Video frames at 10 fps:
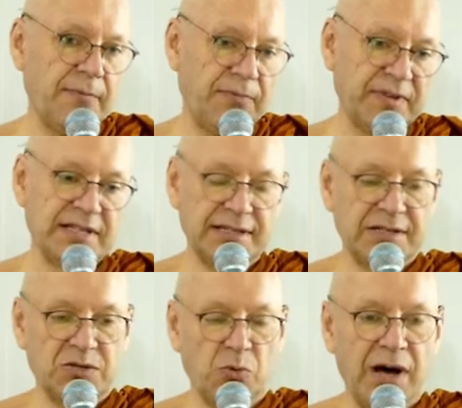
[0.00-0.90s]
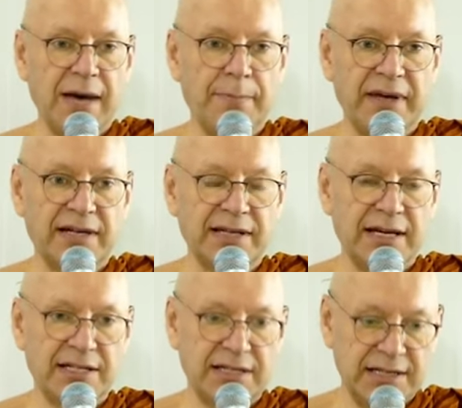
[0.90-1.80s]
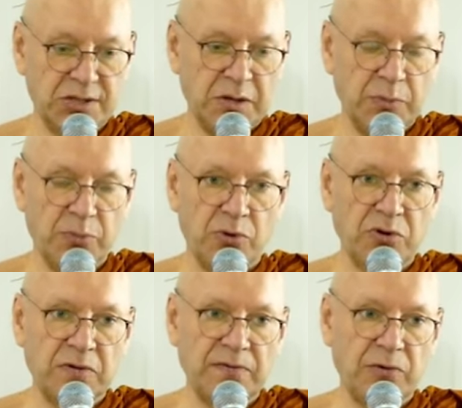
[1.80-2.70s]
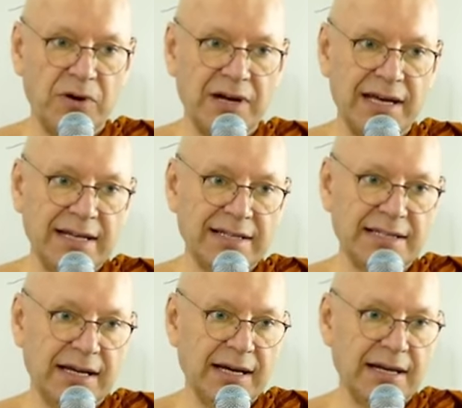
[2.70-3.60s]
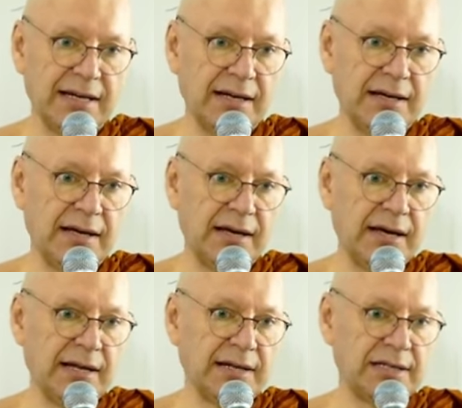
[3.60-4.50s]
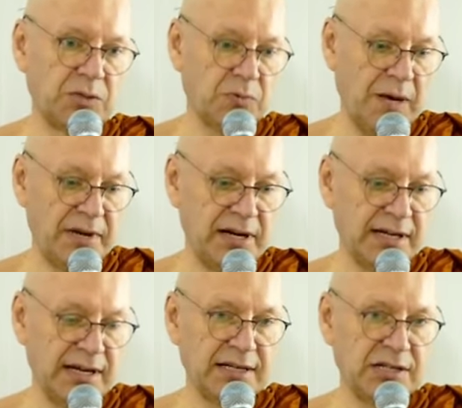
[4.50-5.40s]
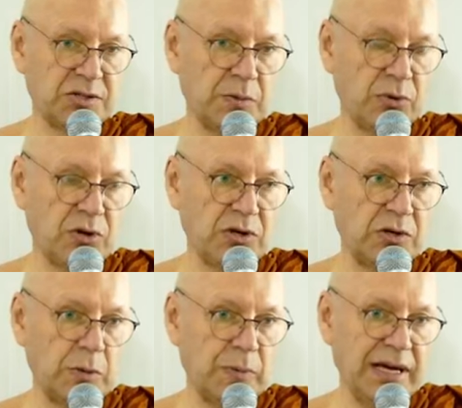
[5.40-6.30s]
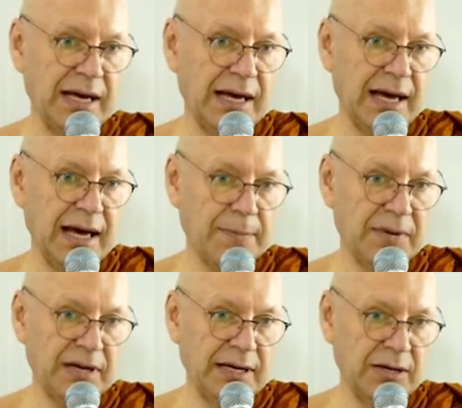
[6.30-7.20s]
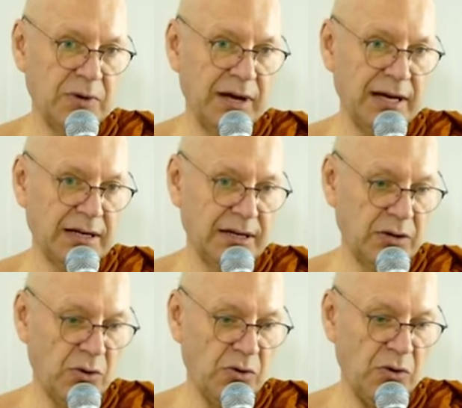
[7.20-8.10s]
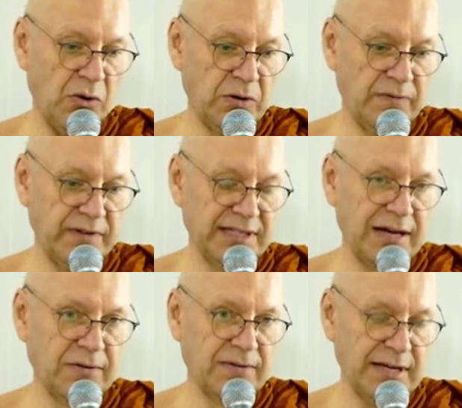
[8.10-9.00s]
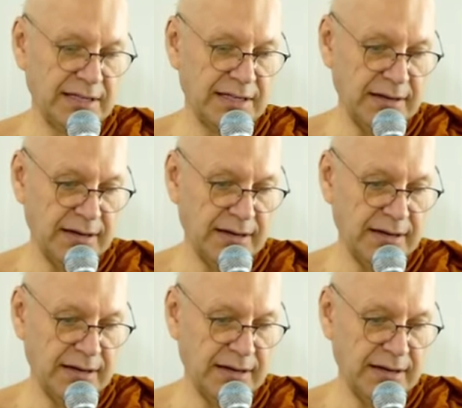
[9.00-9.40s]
This is why meditation is so important for insight. This is why meditation is so important to be happy, right? All of these kind of things.